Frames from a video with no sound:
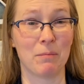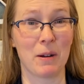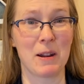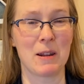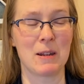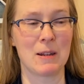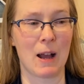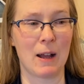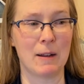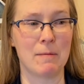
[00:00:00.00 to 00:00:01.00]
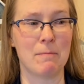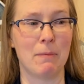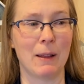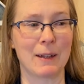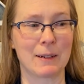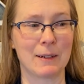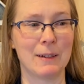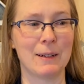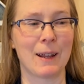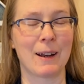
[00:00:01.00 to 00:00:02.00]
pretty
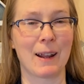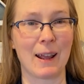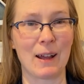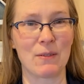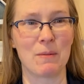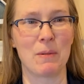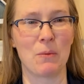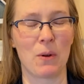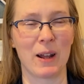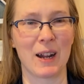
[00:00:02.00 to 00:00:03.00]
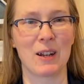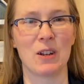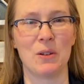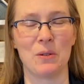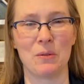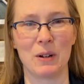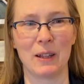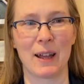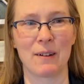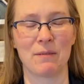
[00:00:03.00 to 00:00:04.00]
unpleasant, and I haven't been wanting to do a
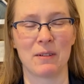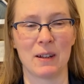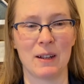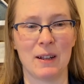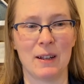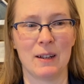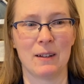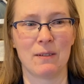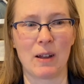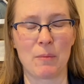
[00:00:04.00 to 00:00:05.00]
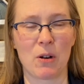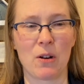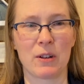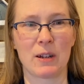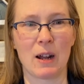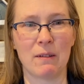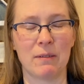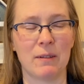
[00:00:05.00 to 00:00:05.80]
lot of fiber art stuff.